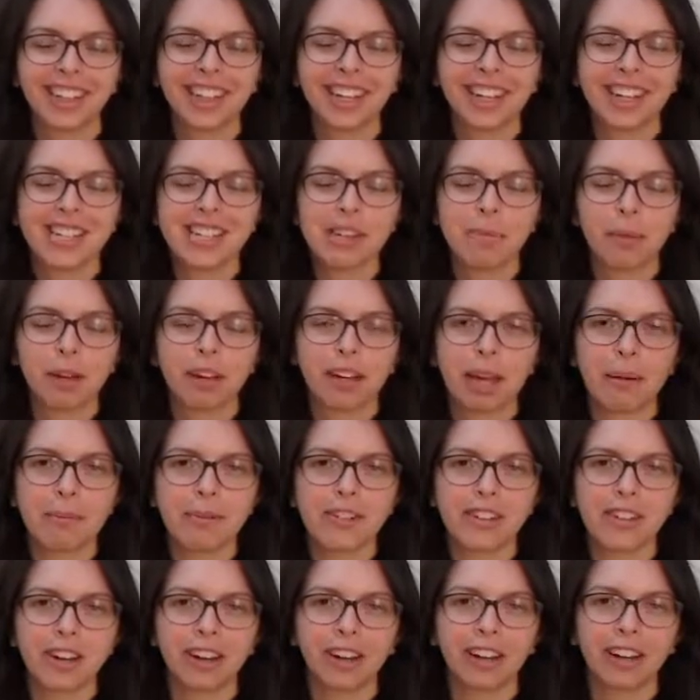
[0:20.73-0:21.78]
So my name is
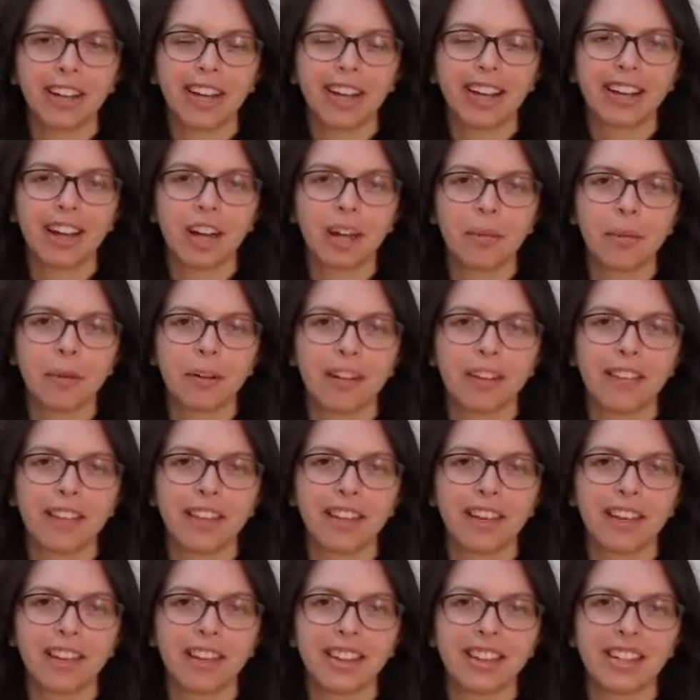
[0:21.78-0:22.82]
Charlotte and I'm one of
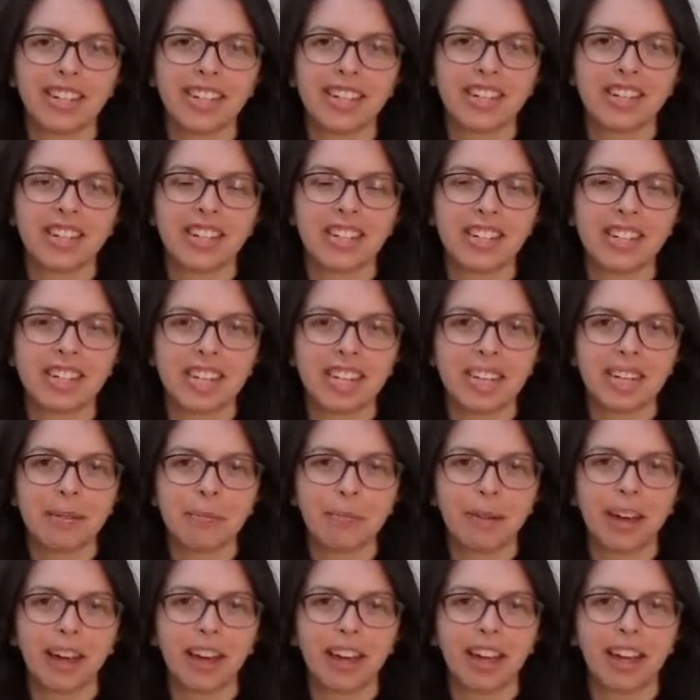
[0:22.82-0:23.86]
the teaching team
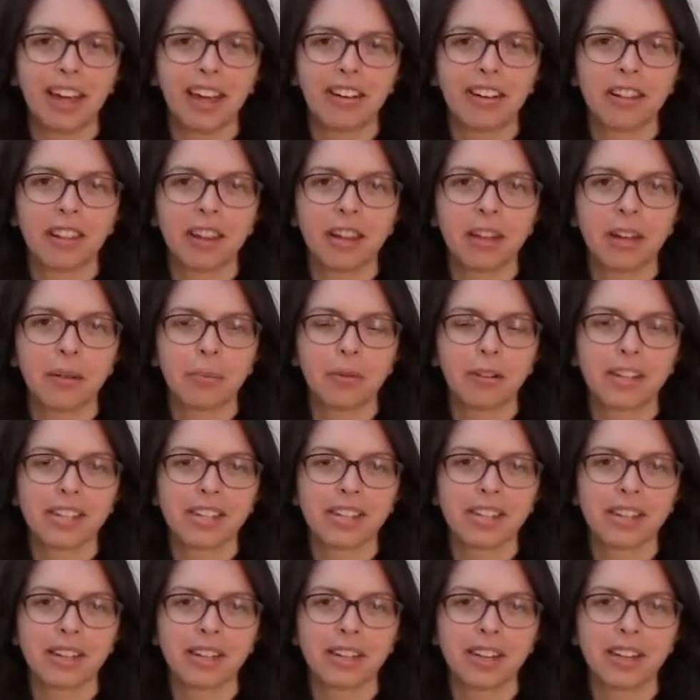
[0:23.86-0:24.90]
here at the
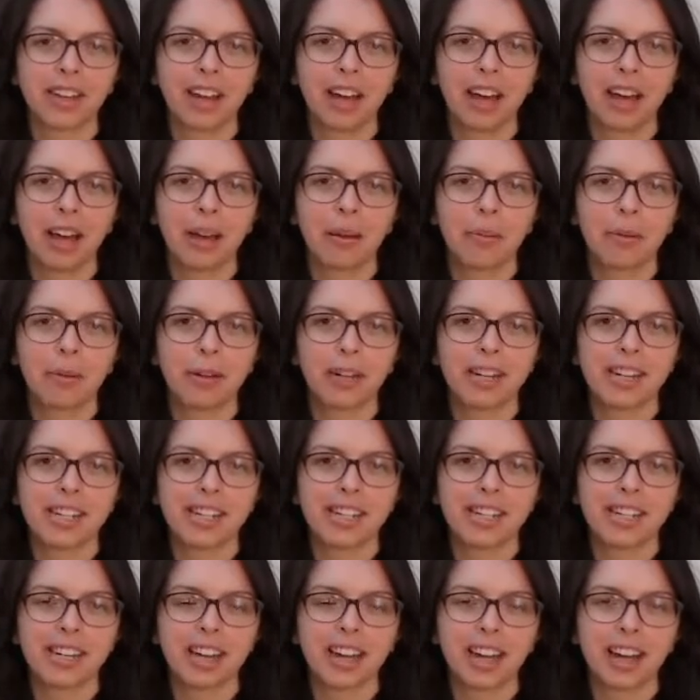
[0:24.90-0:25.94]
Brixton
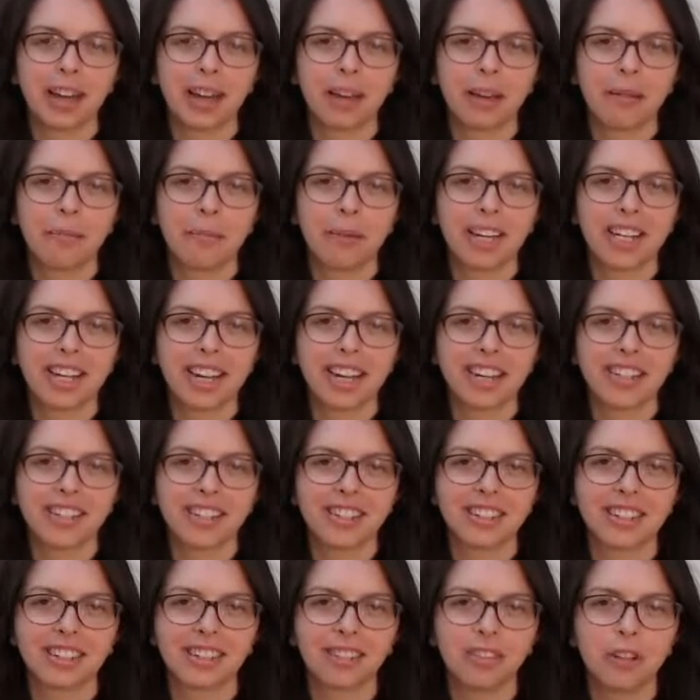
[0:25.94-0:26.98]
Buddhist
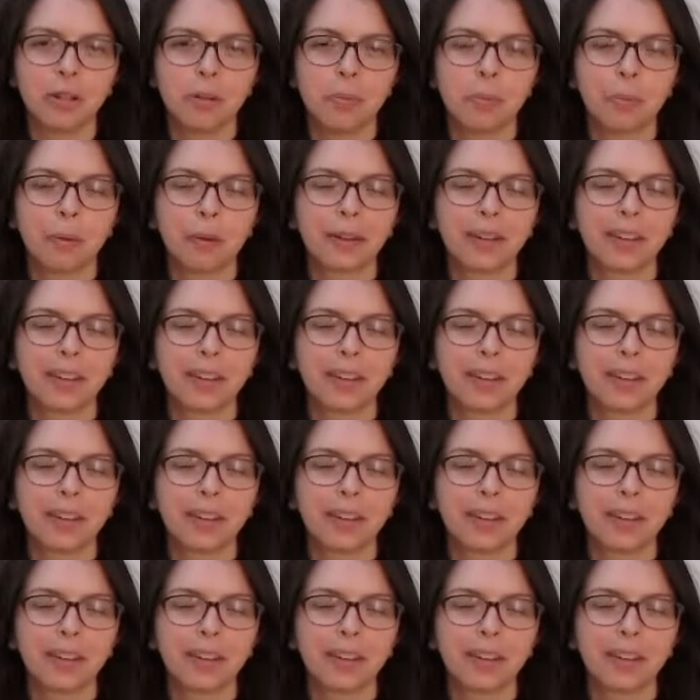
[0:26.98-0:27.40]
meditation group.